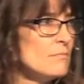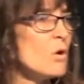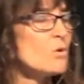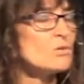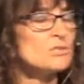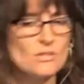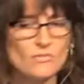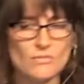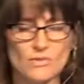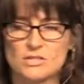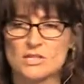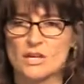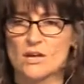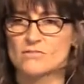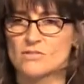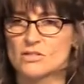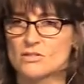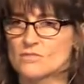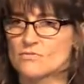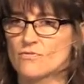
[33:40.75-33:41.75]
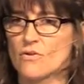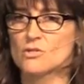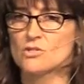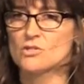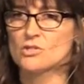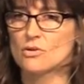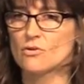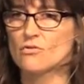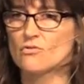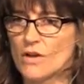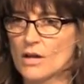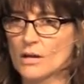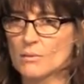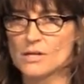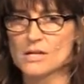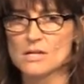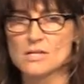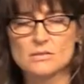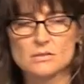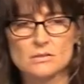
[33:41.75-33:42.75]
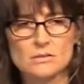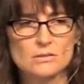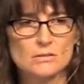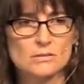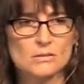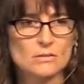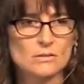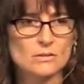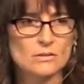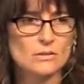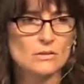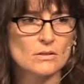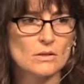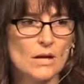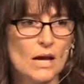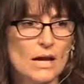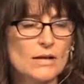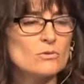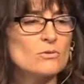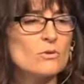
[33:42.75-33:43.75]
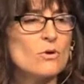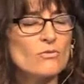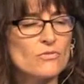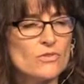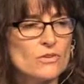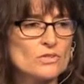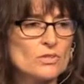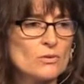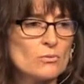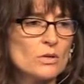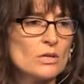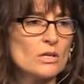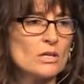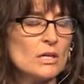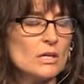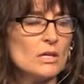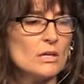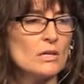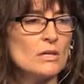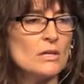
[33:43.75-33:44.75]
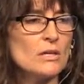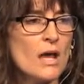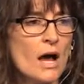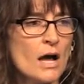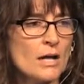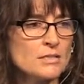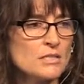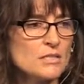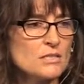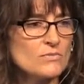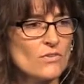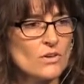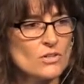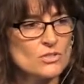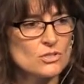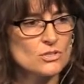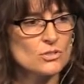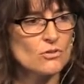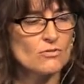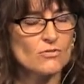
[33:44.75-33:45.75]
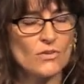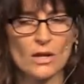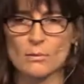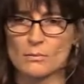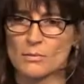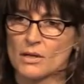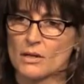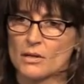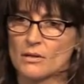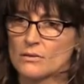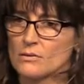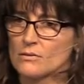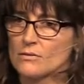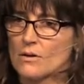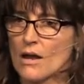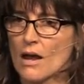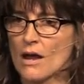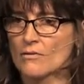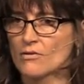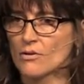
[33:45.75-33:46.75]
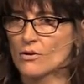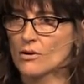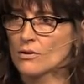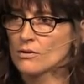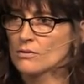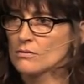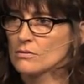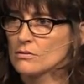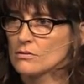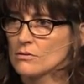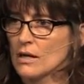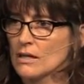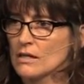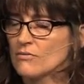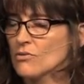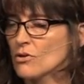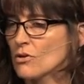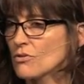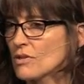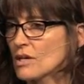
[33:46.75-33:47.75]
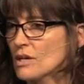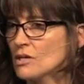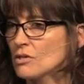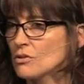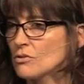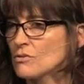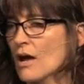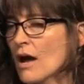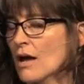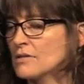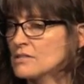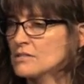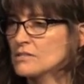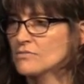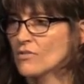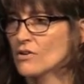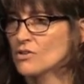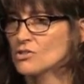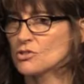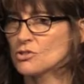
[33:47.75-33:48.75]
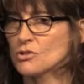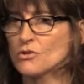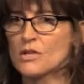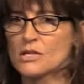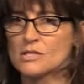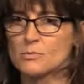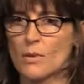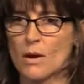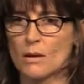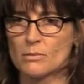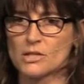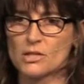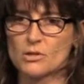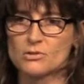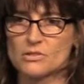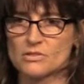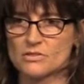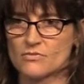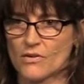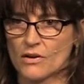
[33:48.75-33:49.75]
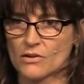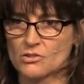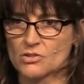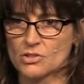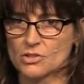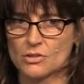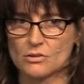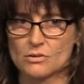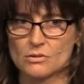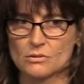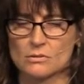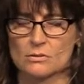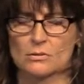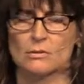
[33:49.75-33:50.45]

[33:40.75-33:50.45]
most of us have dysfunctional families. I don't know if there's a really non dysfunctional family ever. And if you think you're not dysfunctional, that's probably your dysfunction.